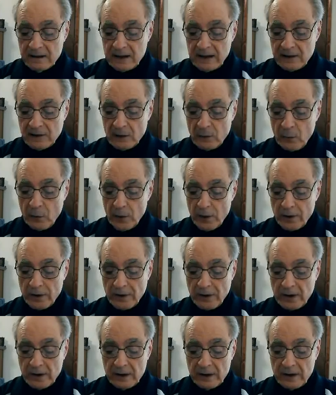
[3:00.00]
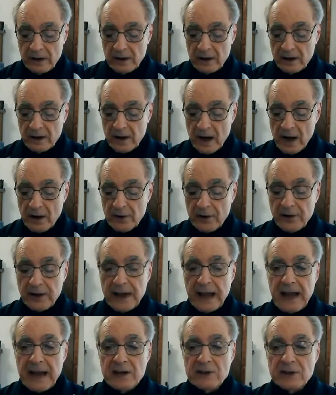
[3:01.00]
and the word
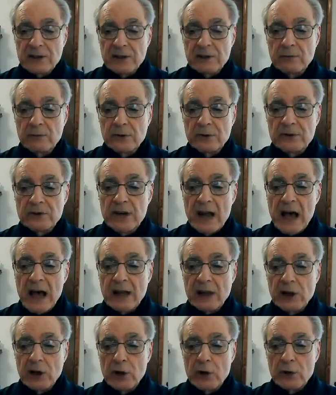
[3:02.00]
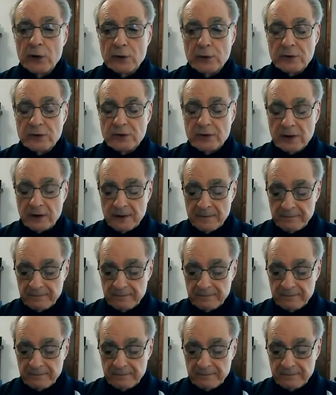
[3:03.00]
congregation was not used